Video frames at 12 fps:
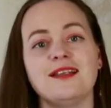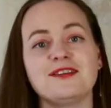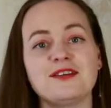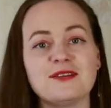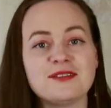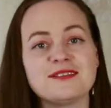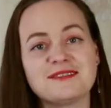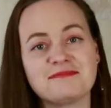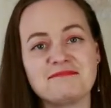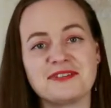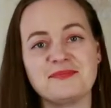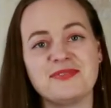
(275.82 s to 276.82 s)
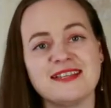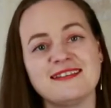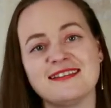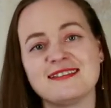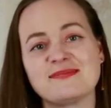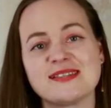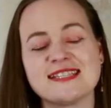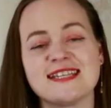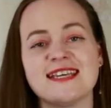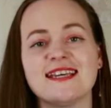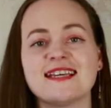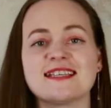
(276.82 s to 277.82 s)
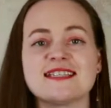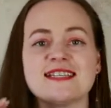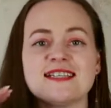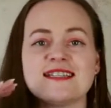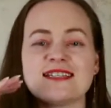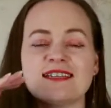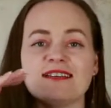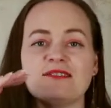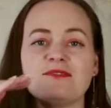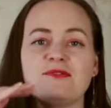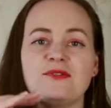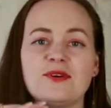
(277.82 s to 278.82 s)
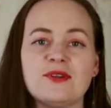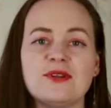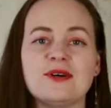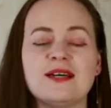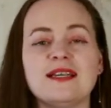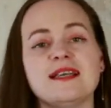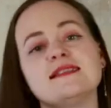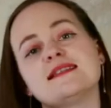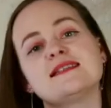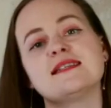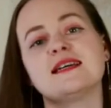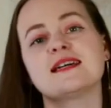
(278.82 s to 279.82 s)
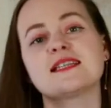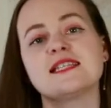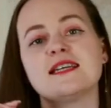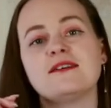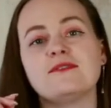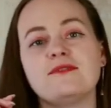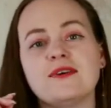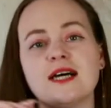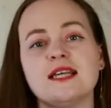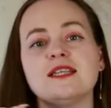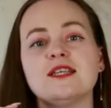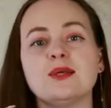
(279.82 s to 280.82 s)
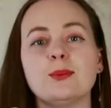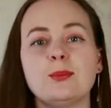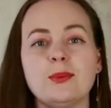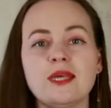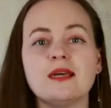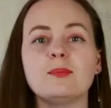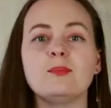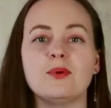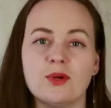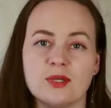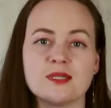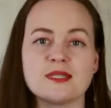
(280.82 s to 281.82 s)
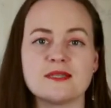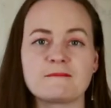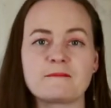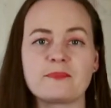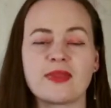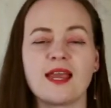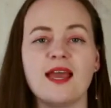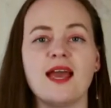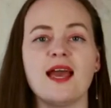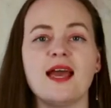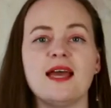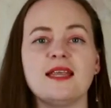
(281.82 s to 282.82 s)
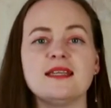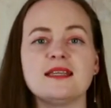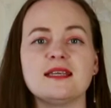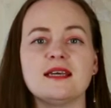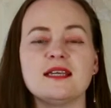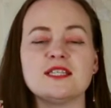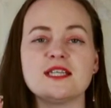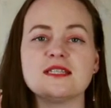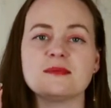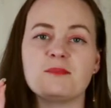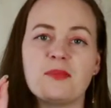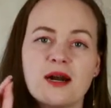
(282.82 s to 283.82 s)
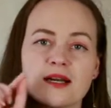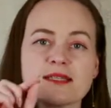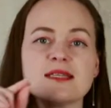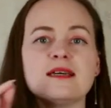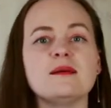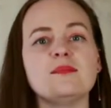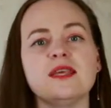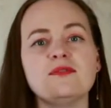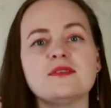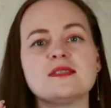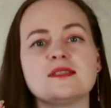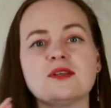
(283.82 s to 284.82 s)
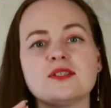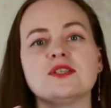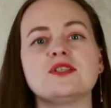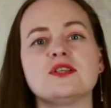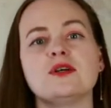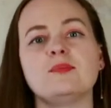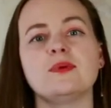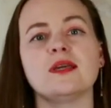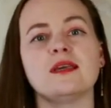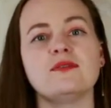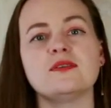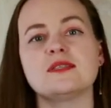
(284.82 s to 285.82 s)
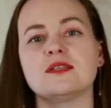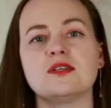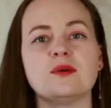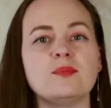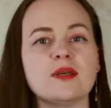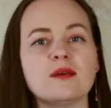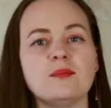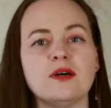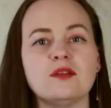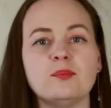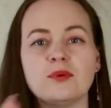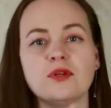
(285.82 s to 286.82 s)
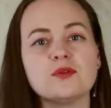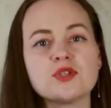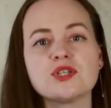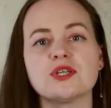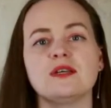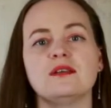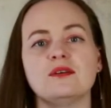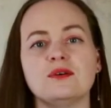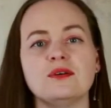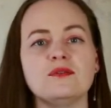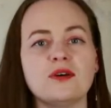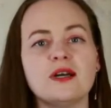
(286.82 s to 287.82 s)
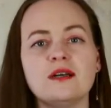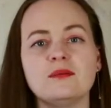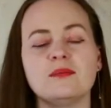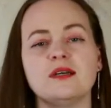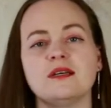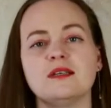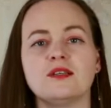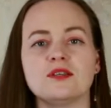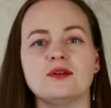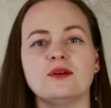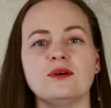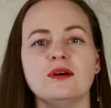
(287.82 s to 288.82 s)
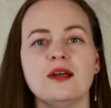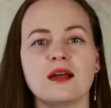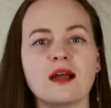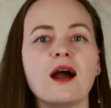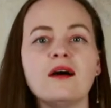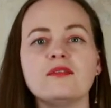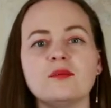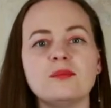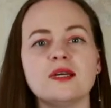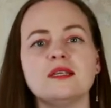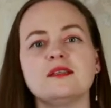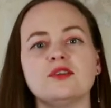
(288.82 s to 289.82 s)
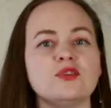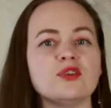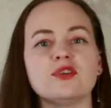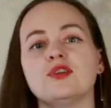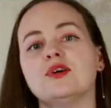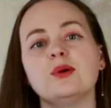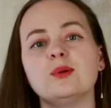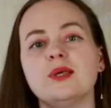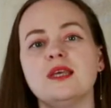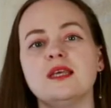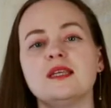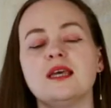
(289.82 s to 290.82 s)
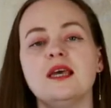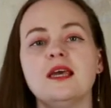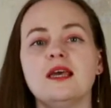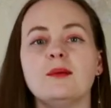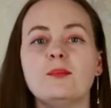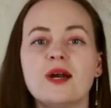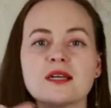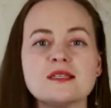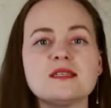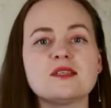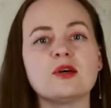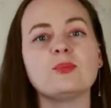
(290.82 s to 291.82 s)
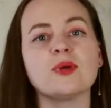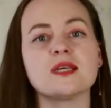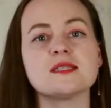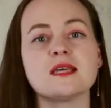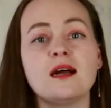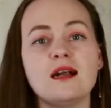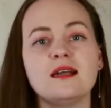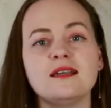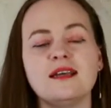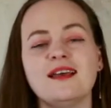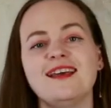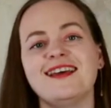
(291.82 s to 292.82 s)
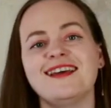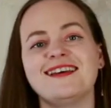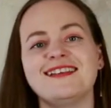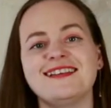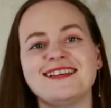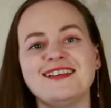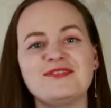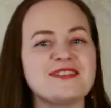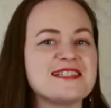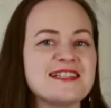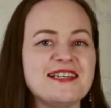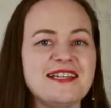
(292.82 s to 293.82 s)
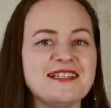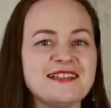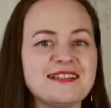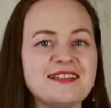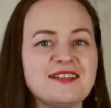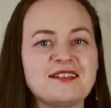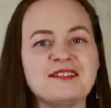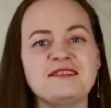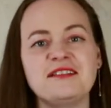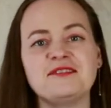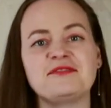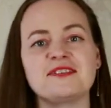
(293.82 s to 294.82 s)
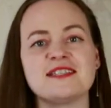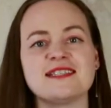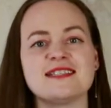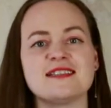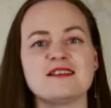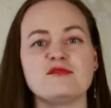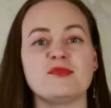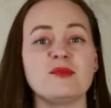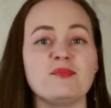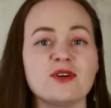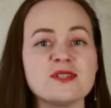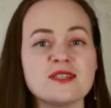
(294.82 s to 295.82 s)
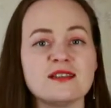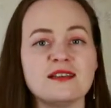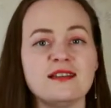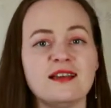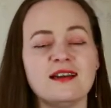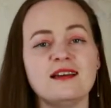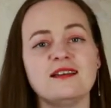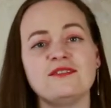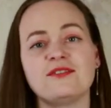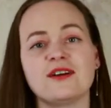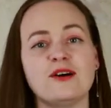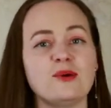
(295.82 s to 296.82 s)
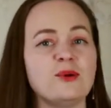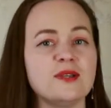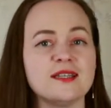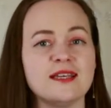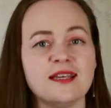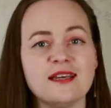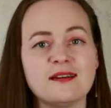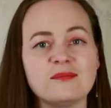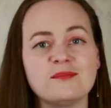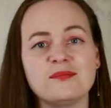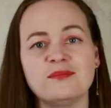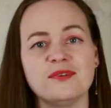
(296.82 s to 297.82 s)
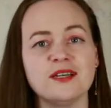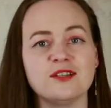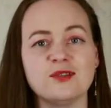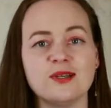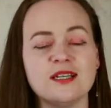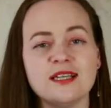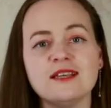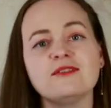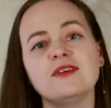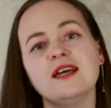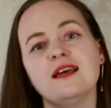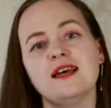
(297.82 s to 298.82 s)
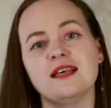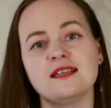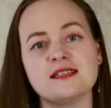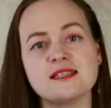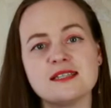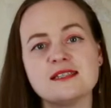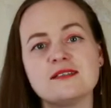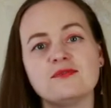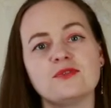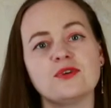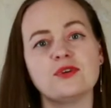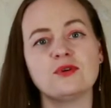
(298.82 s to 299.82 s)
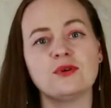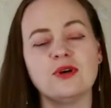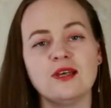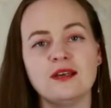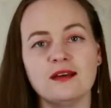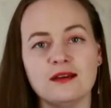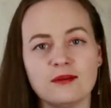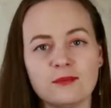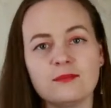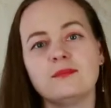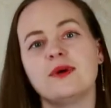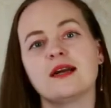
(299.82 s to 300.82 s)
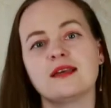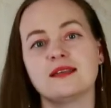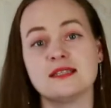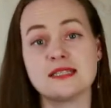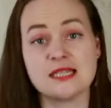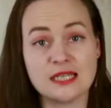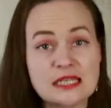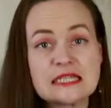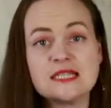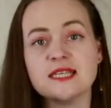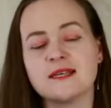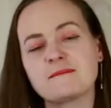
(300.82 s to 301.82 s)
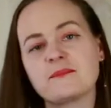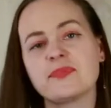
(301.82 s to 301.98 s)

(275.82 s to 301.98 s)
Don't repeat this mistake. Just follow another structure. Find your weak points. And just mark them. If it's certain topic, if it's a topic about pollution or environment or government, you don't know it, mark this topic as hard. And if it's reading, if it's my personal life, how old I am, where do I live, and it's easy for you, mark it as easy.